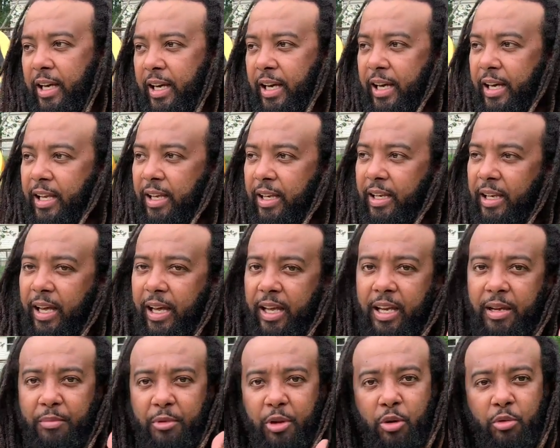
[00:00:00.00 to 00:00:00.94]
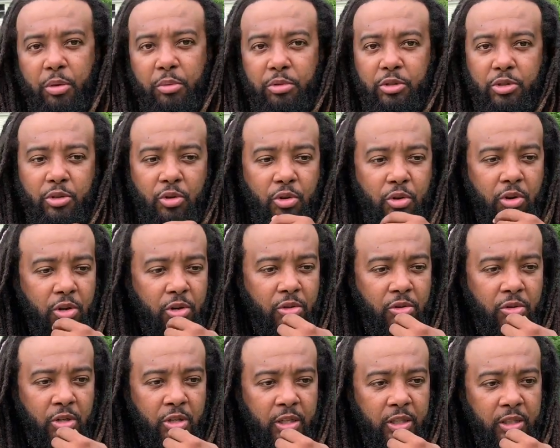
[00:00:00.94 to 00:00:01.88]
and let him know what was going
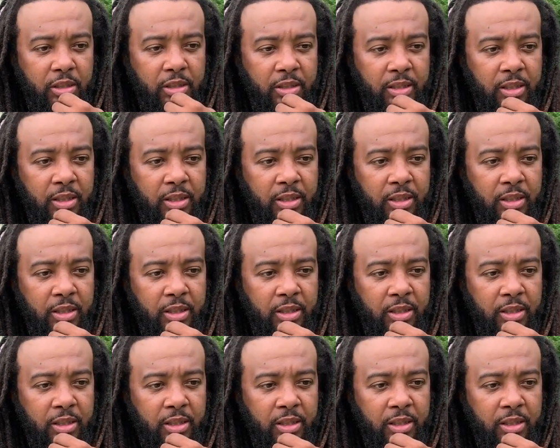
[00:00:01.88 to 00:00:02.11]
on,